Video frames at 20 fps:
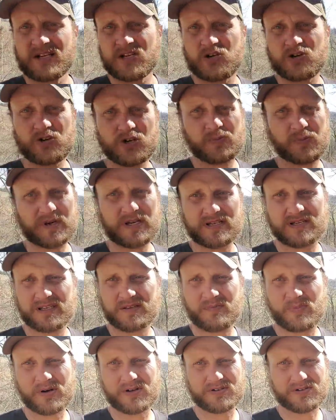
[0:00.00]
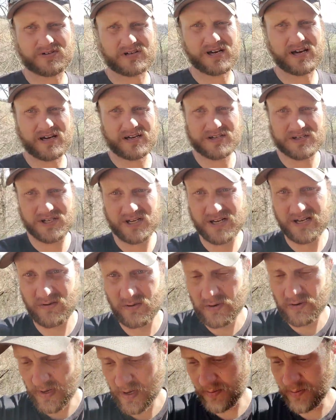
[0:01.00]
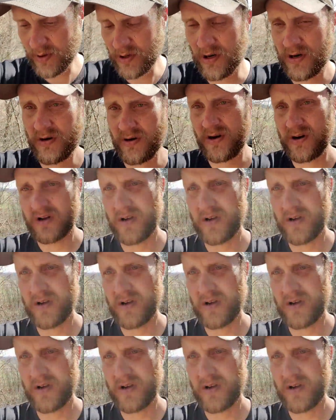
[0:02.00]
Huge piece of the puzzle, guys. Remember,